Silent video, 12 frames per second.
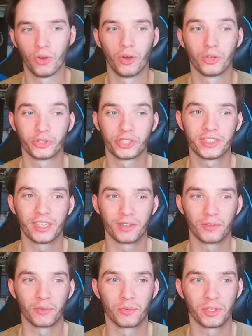Oh, she's
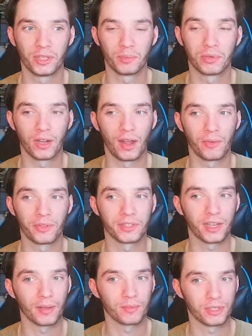getting really broad with the
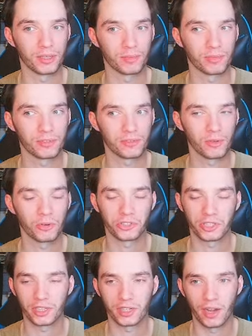time skips. Or is
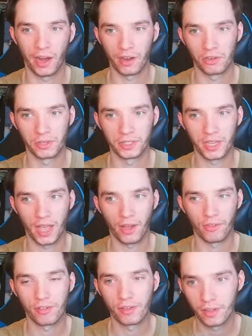she going to narrow it down?